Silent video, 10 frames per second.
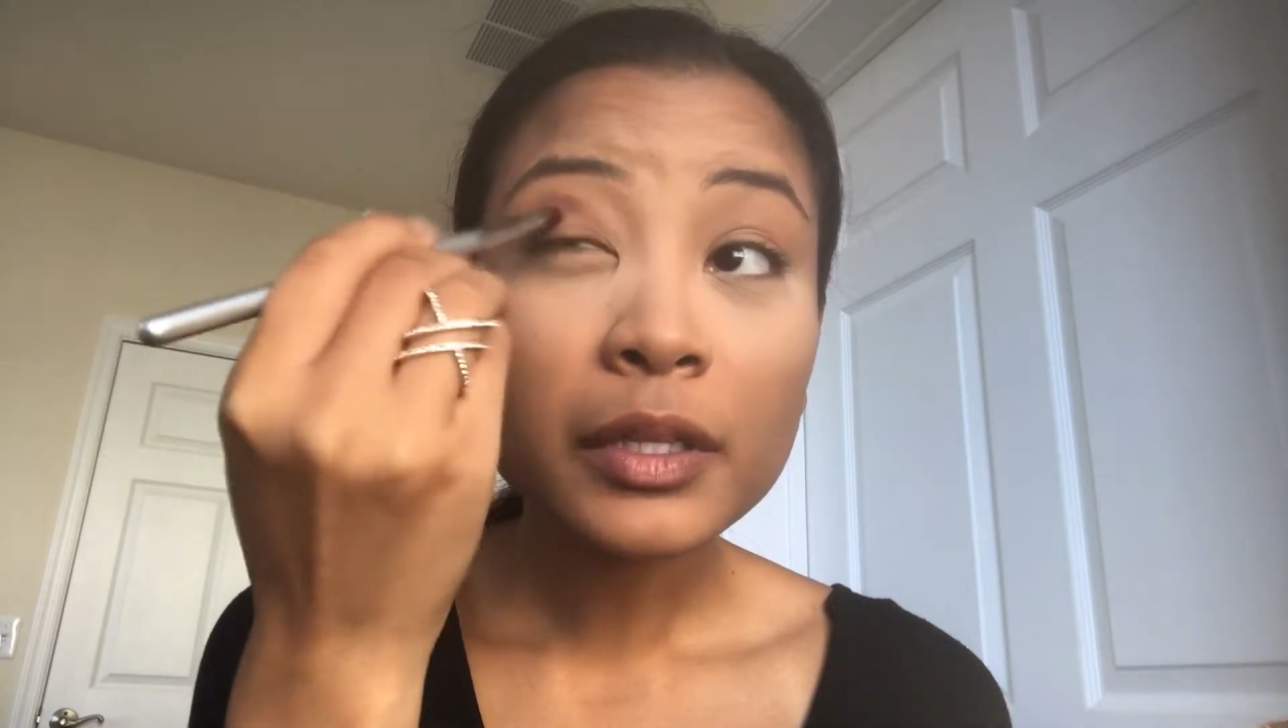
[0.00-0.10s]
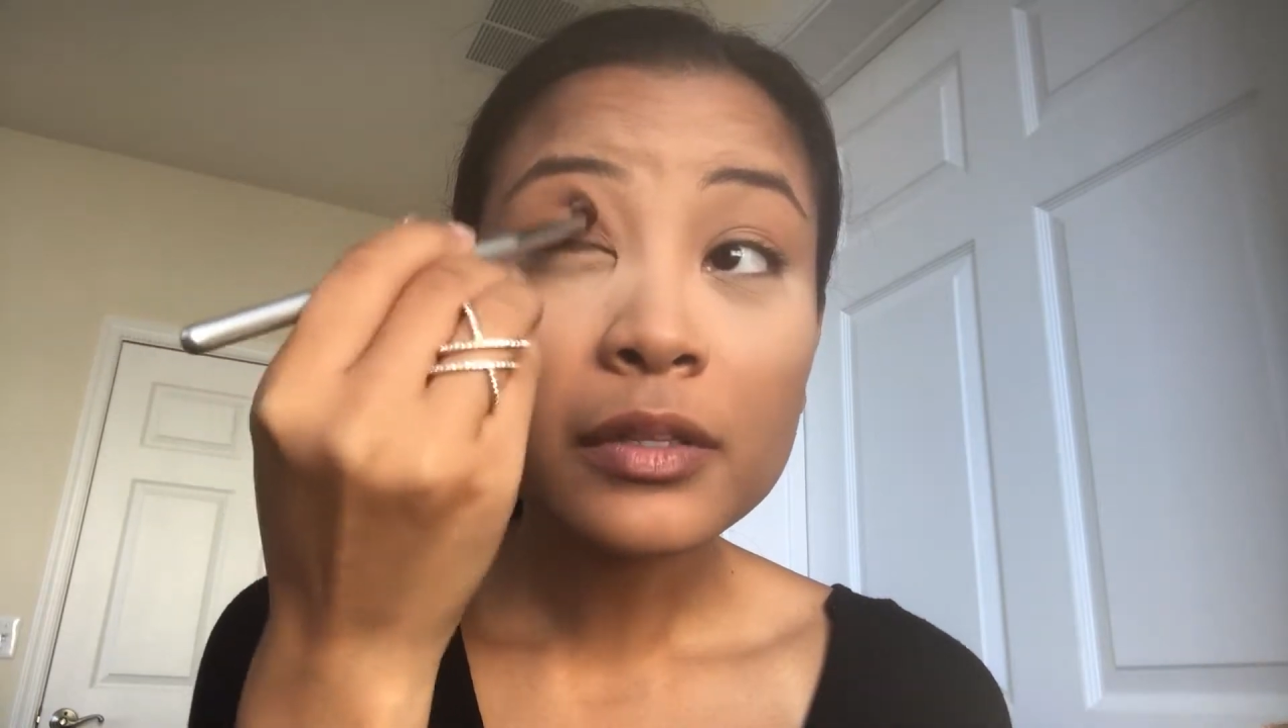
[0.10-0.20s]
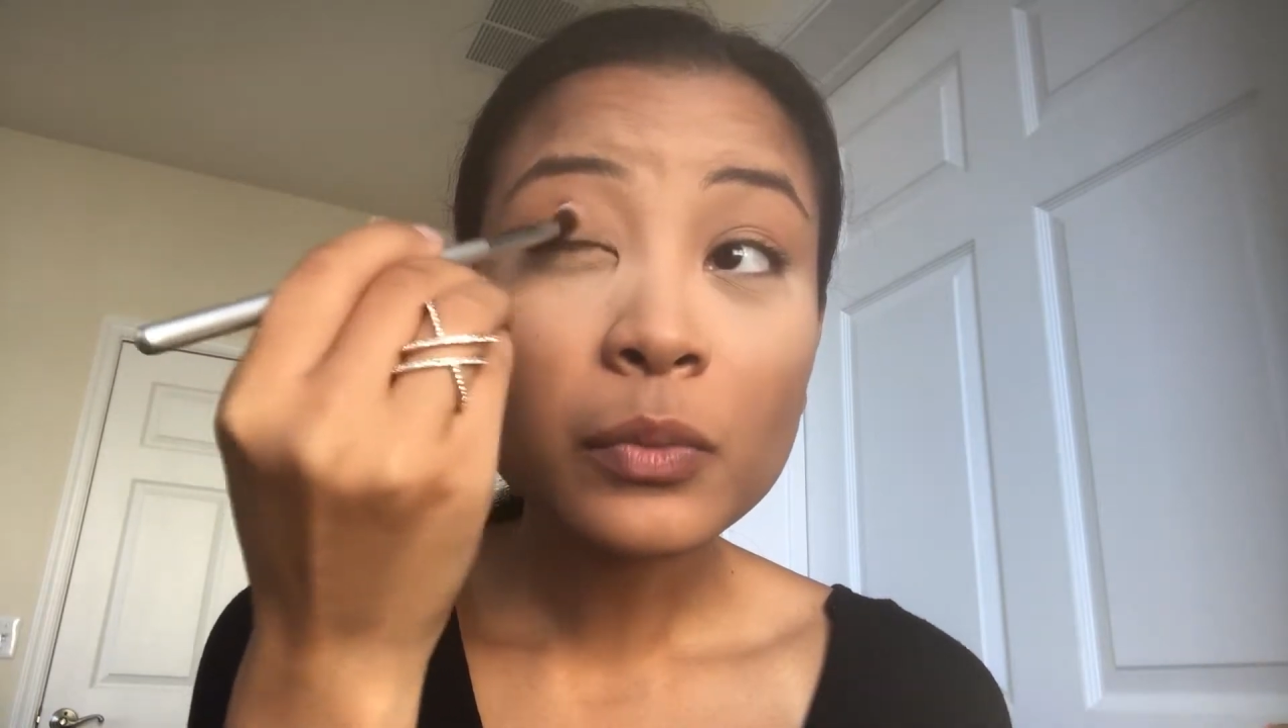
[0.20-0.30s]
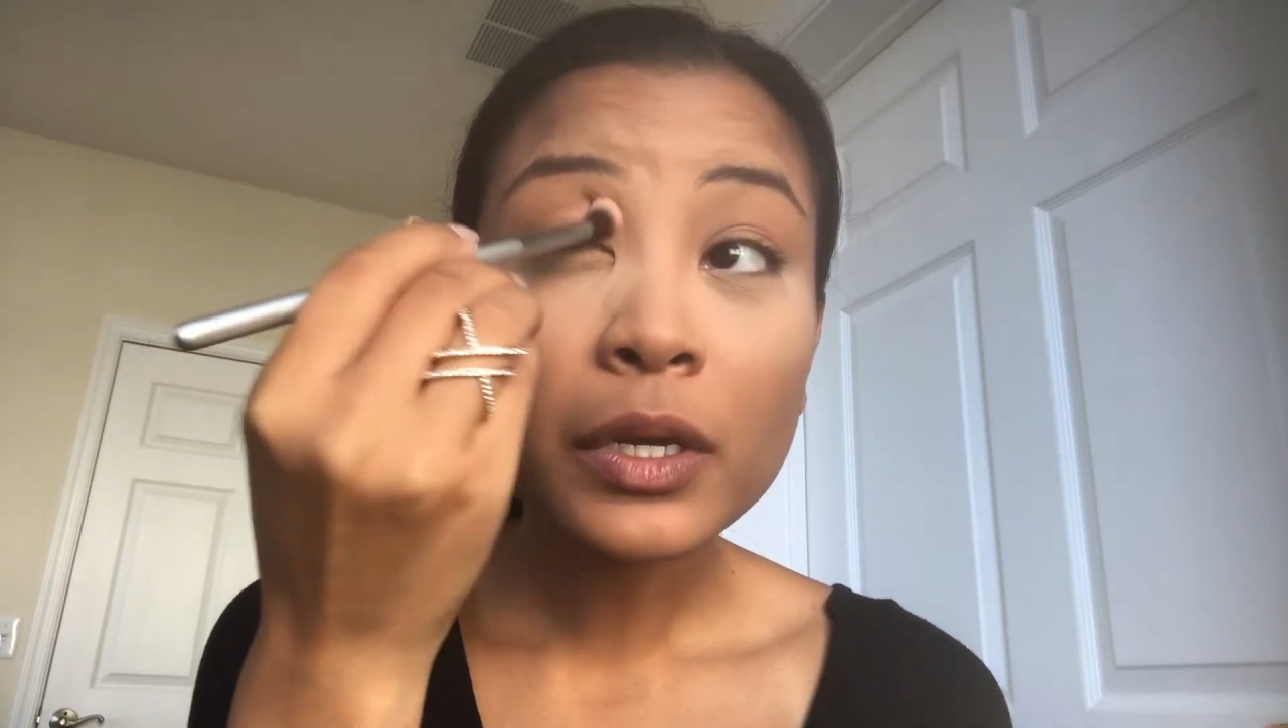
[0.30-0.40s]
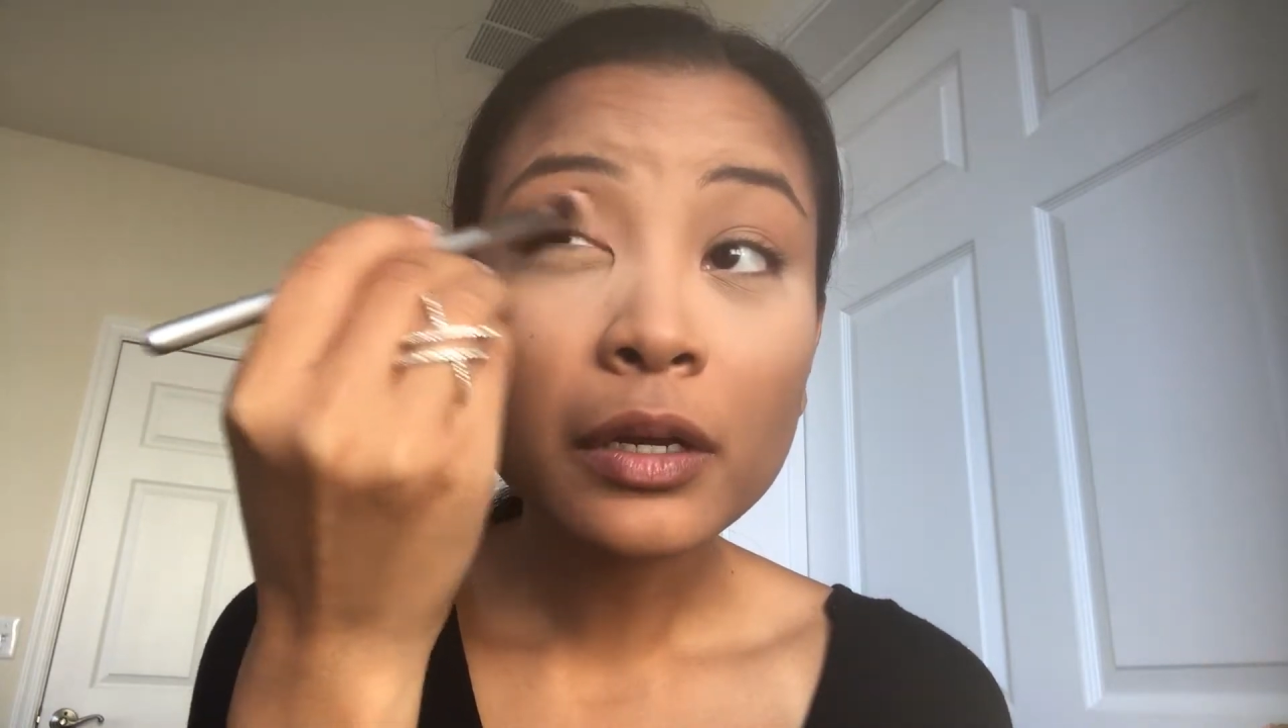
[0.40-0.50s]

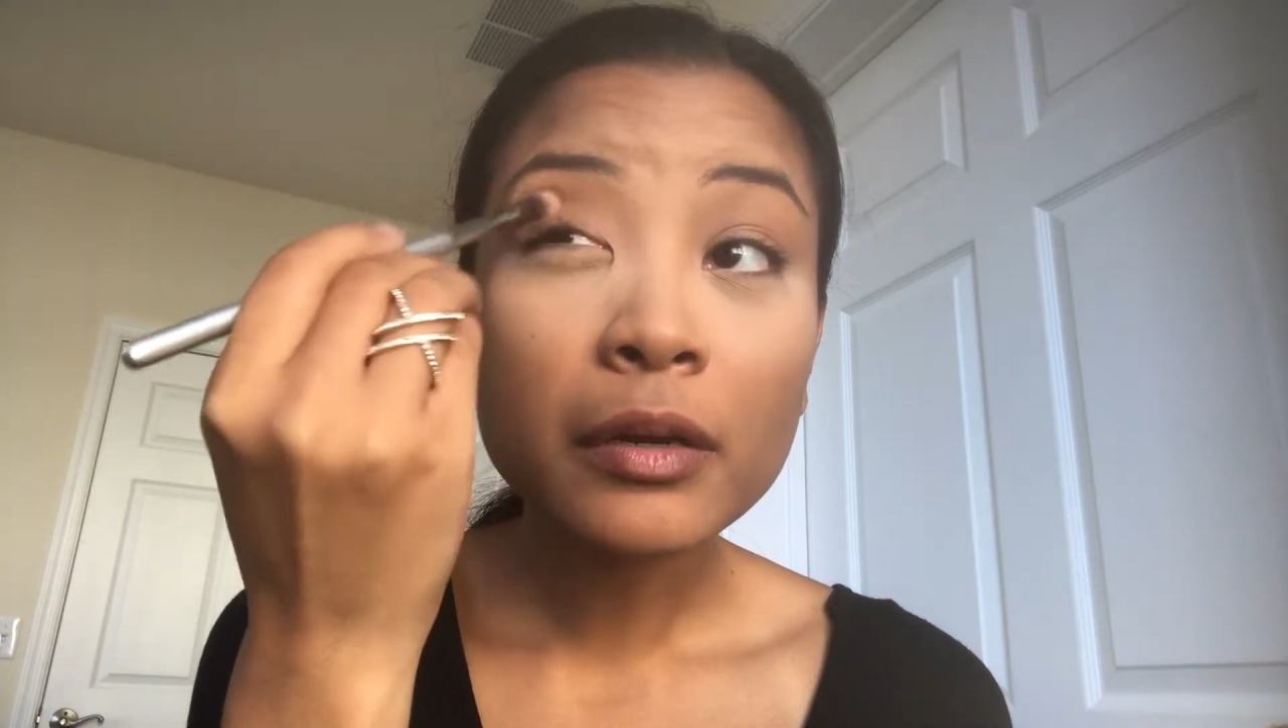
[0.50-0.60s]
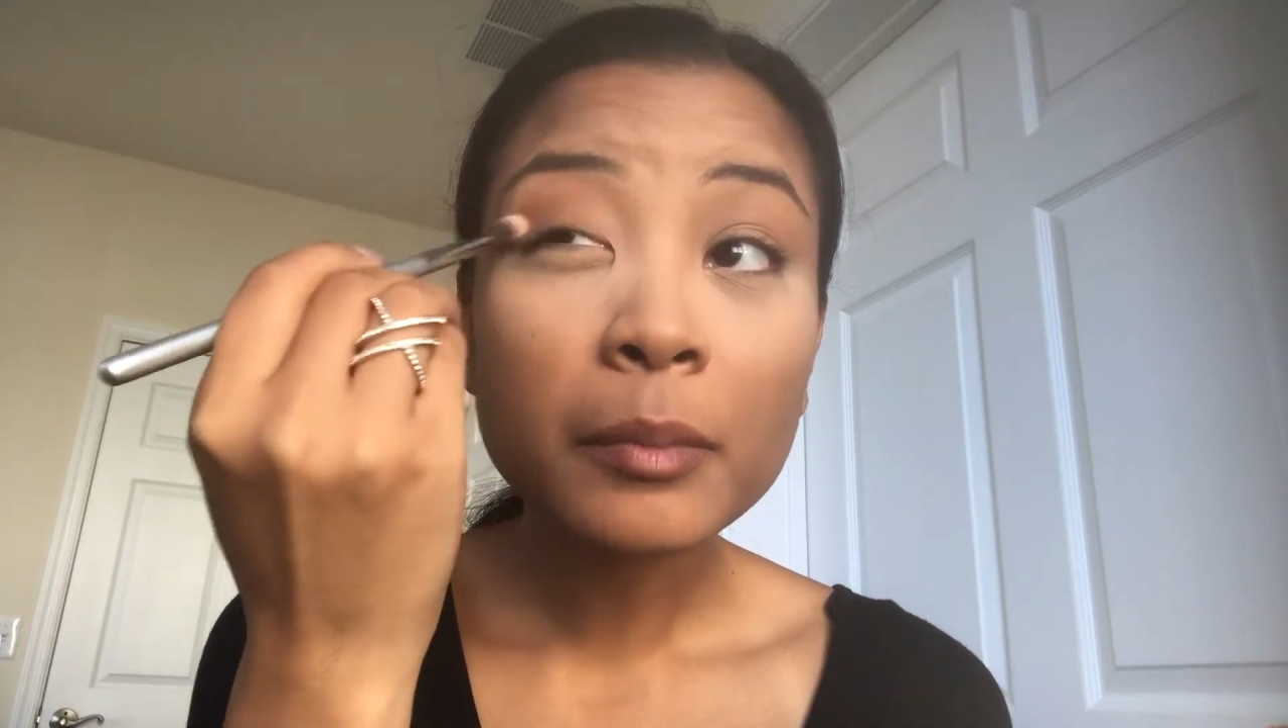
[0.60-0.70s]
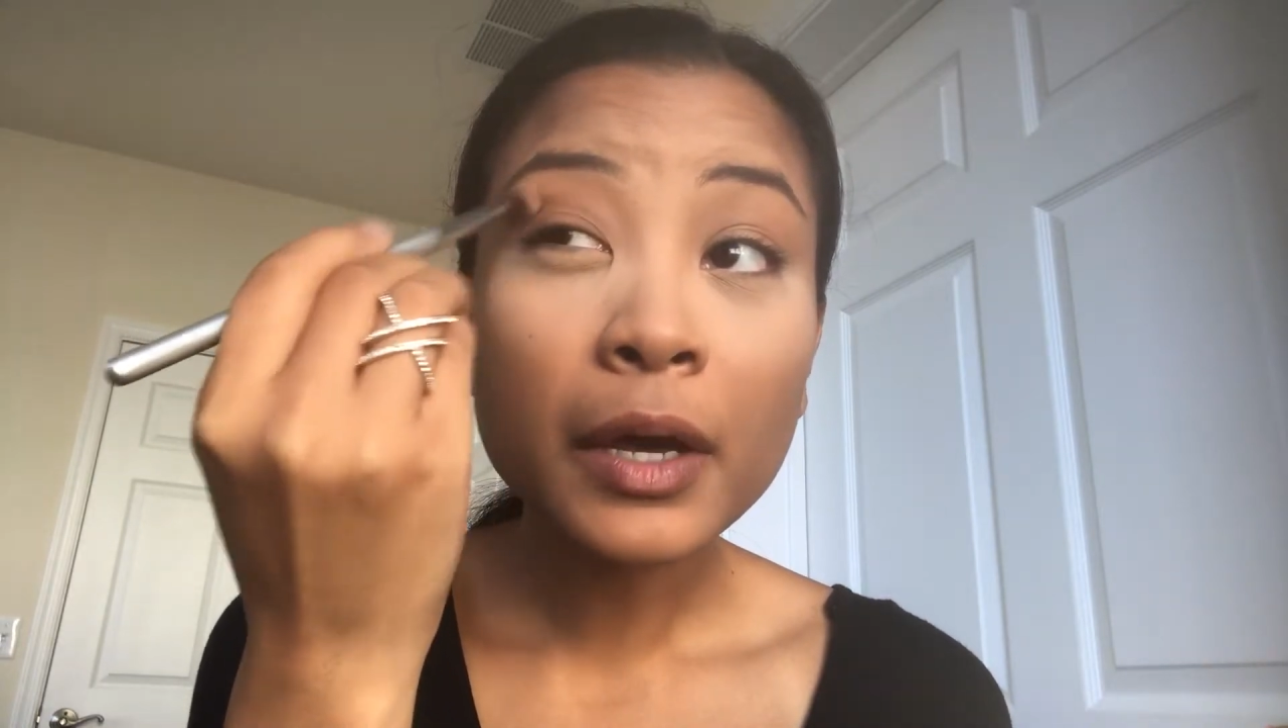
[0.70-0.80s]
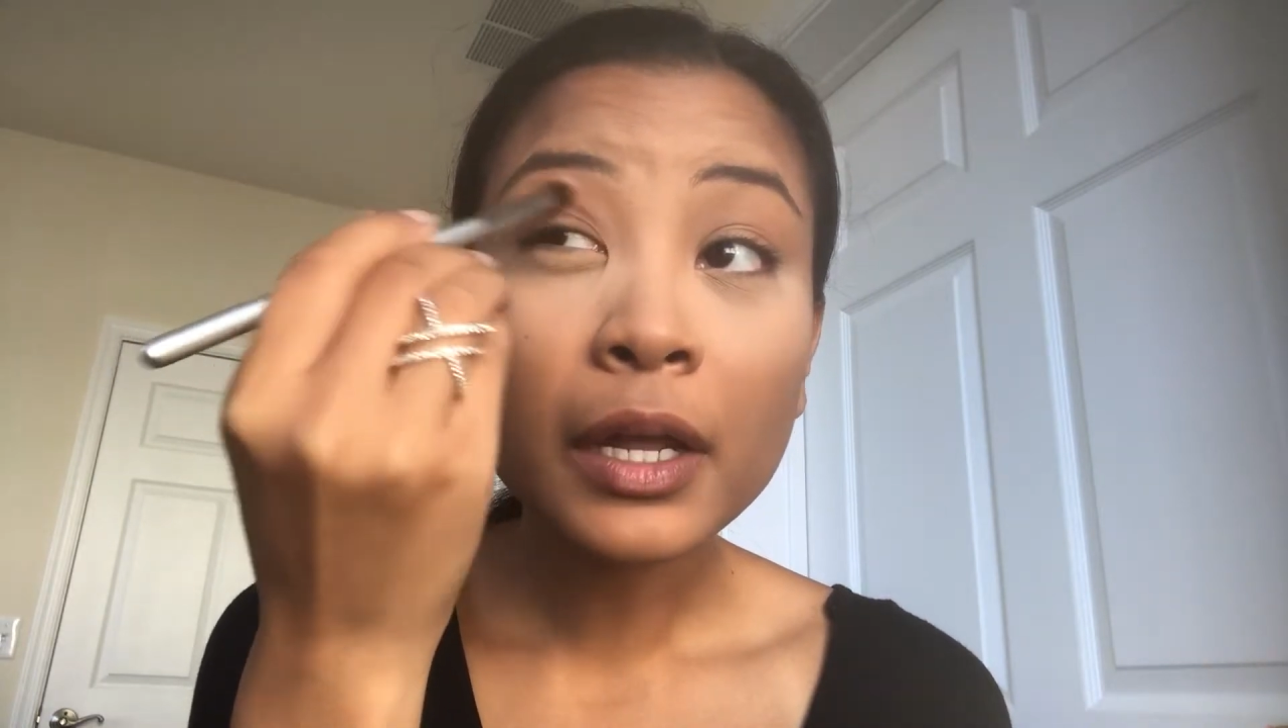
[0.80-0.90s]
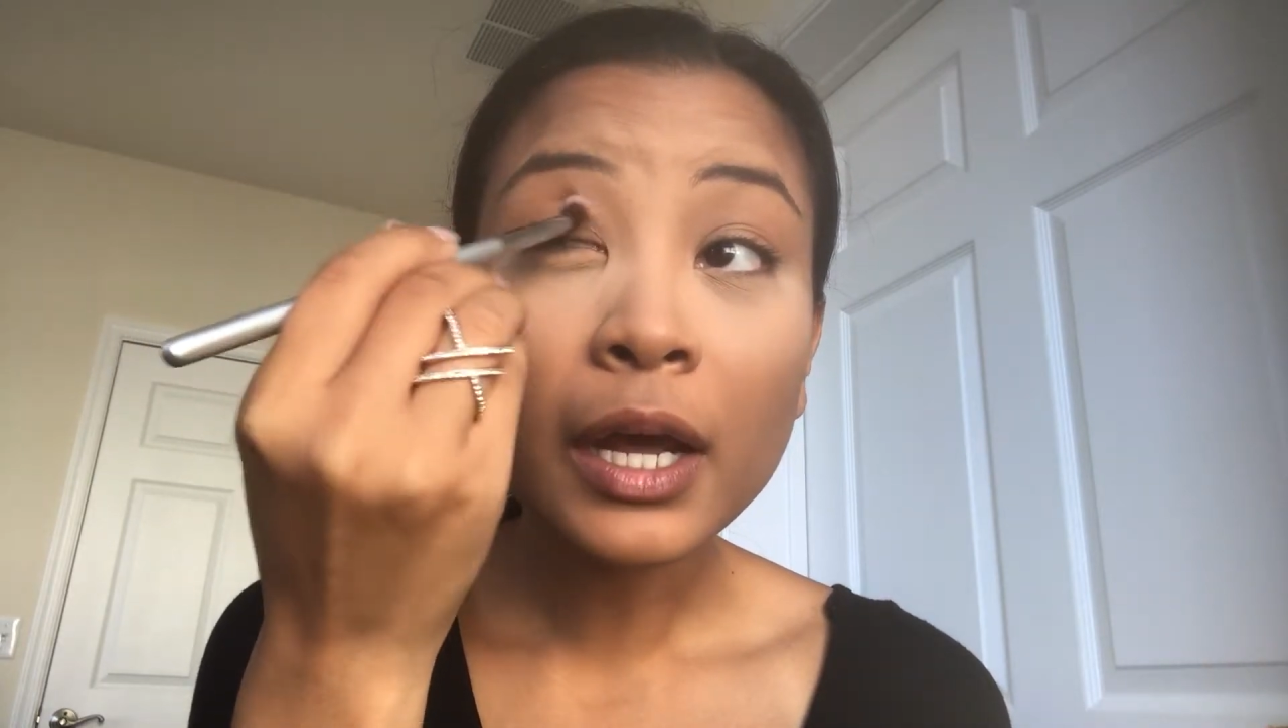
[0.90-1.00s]
that's weird,
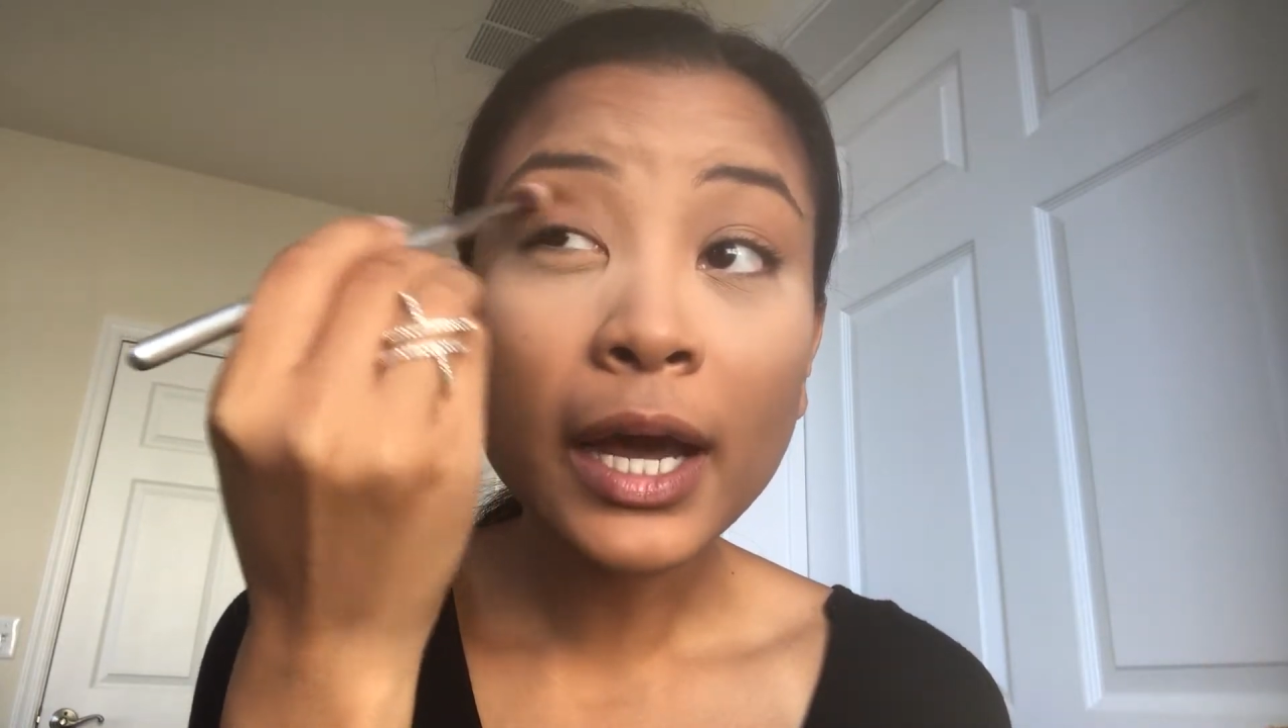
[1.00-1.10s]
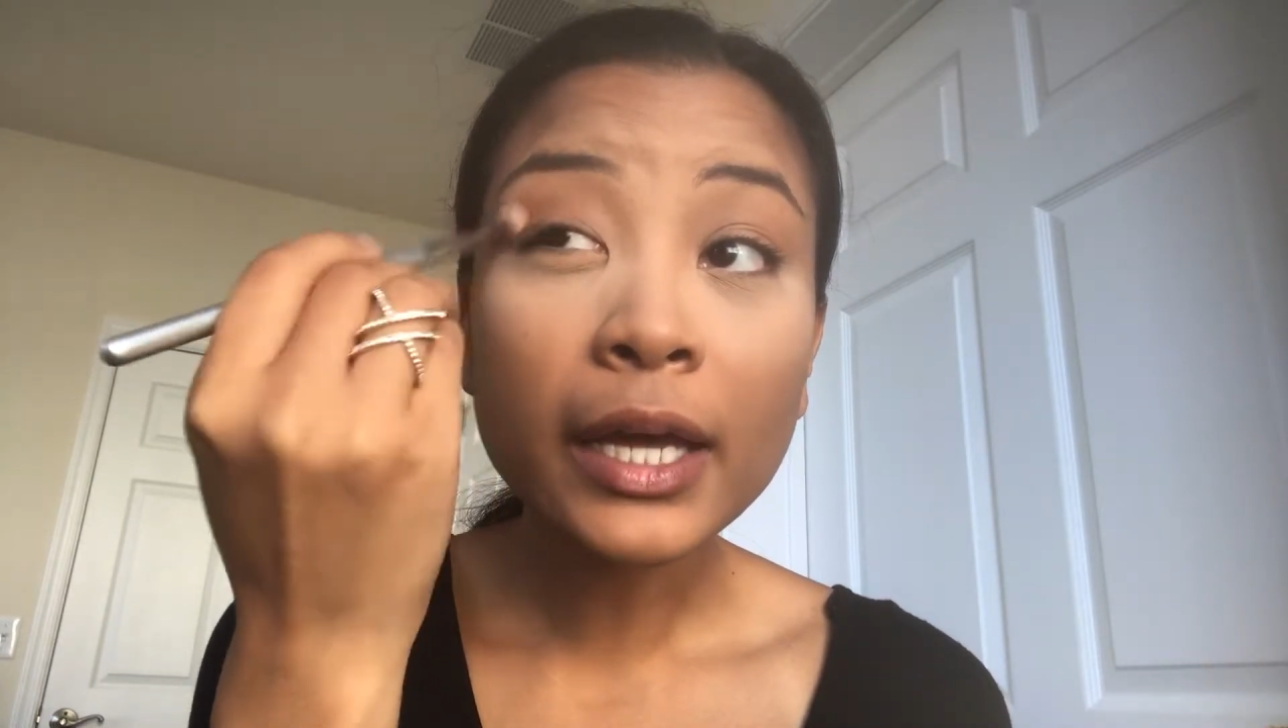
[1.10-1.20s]
but